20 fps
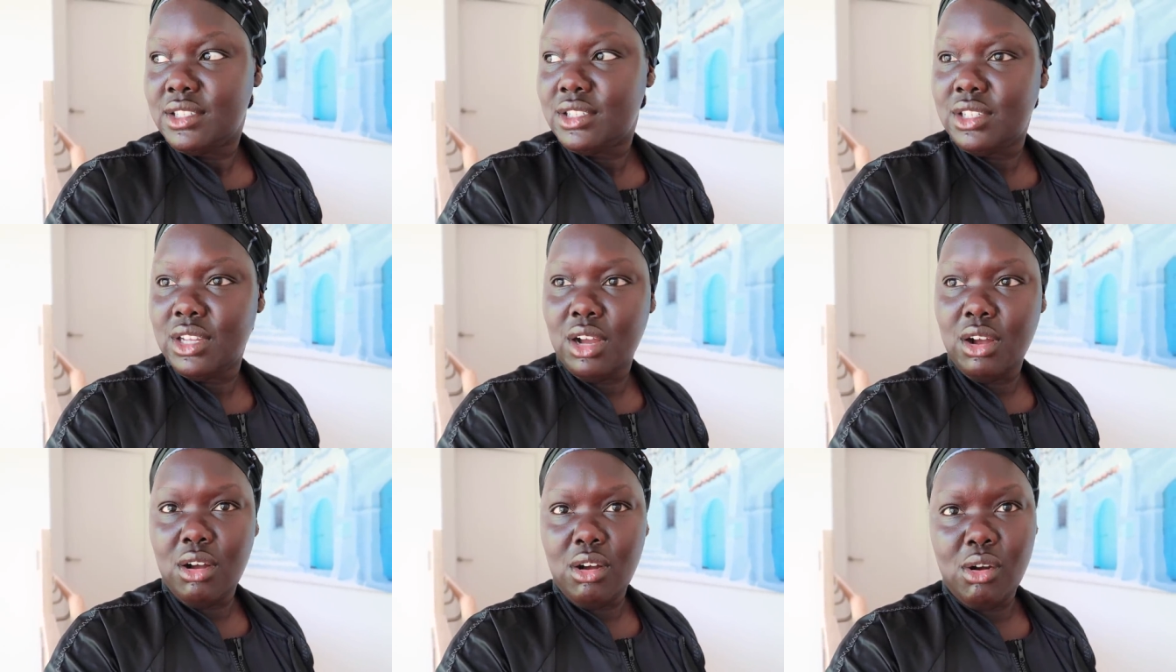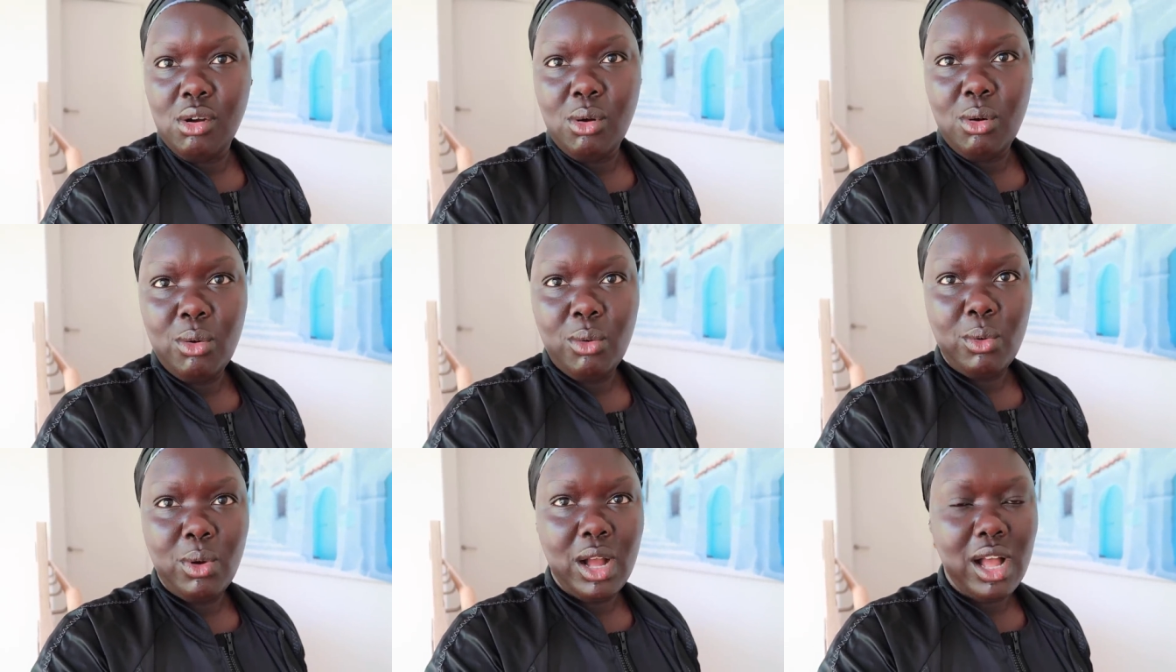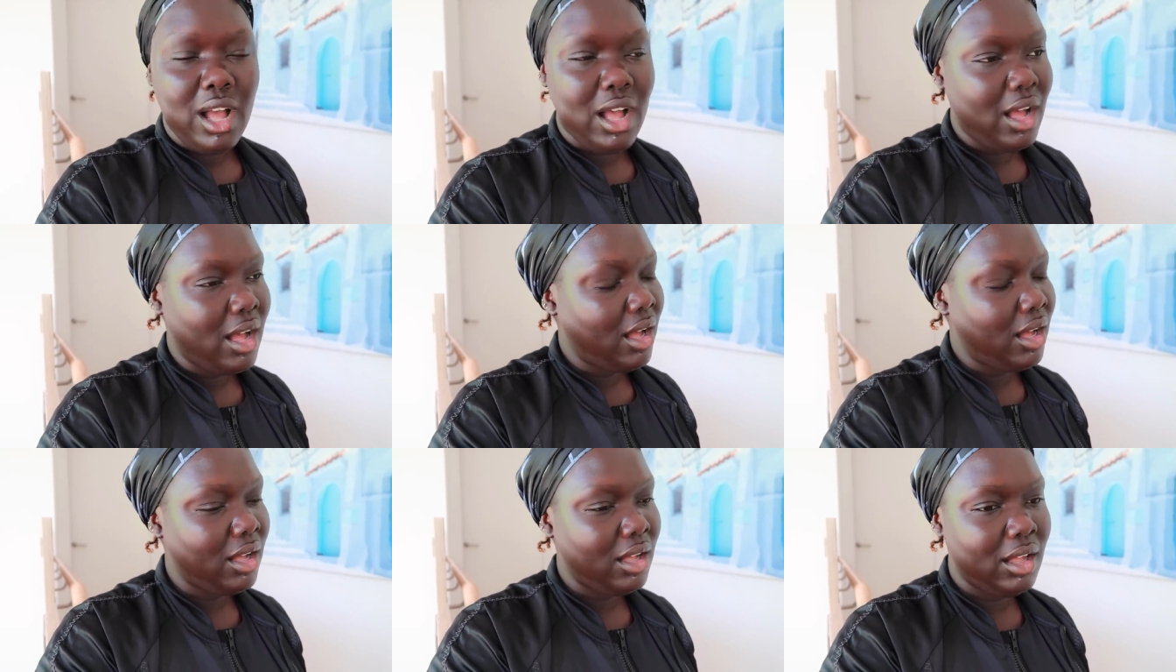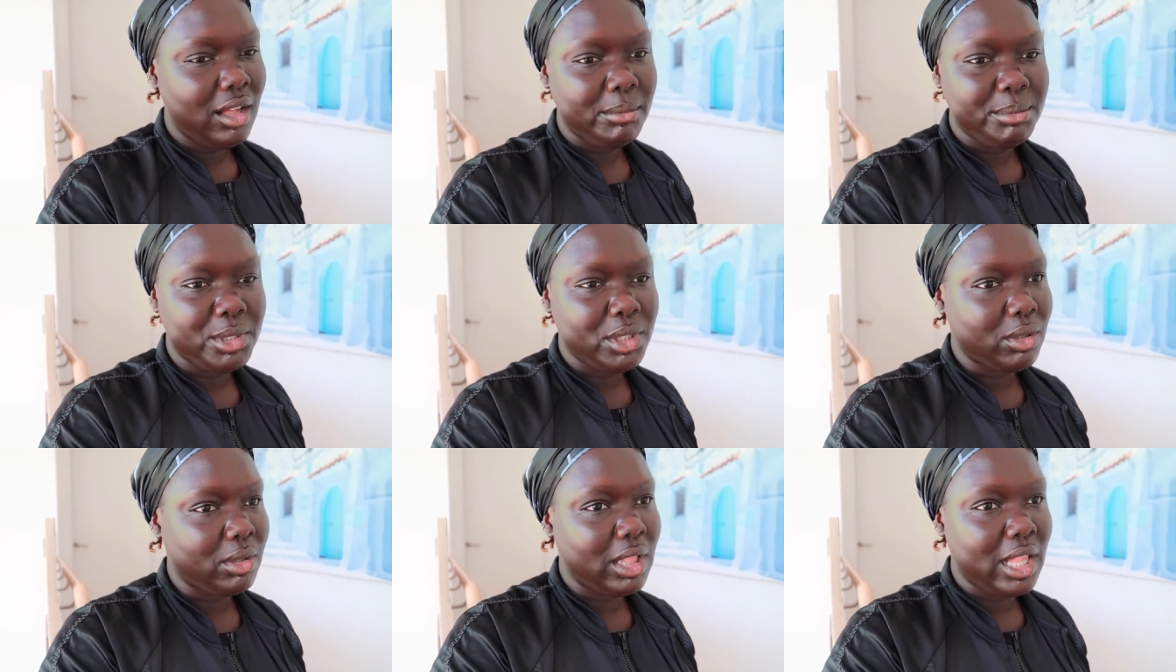So I'm so
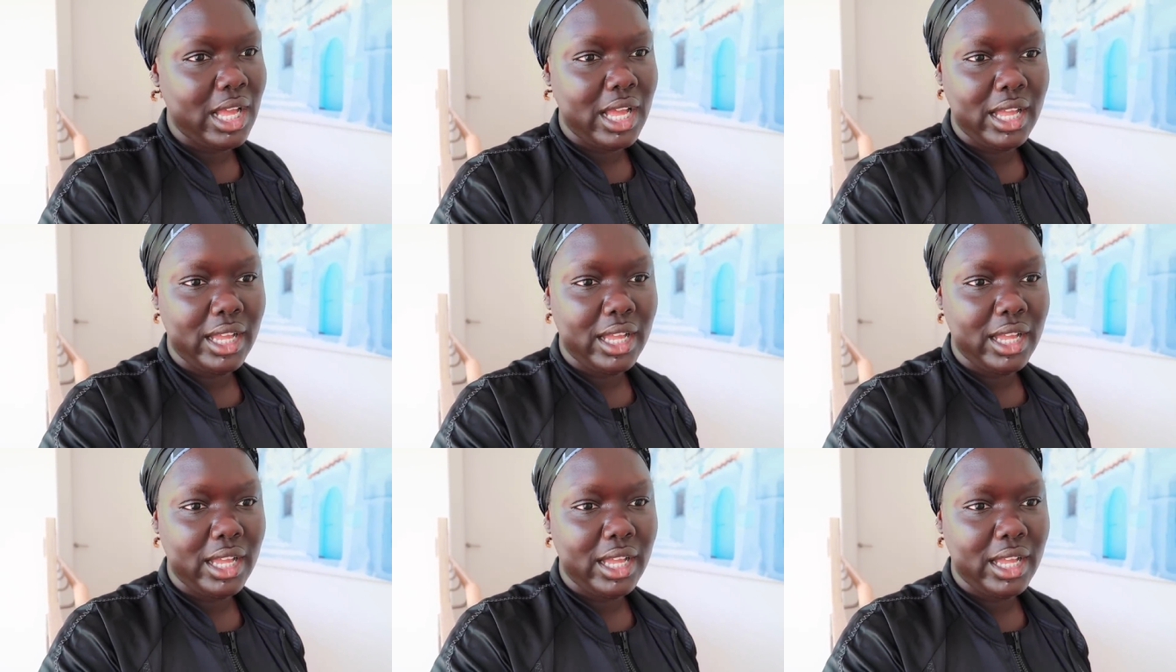glad.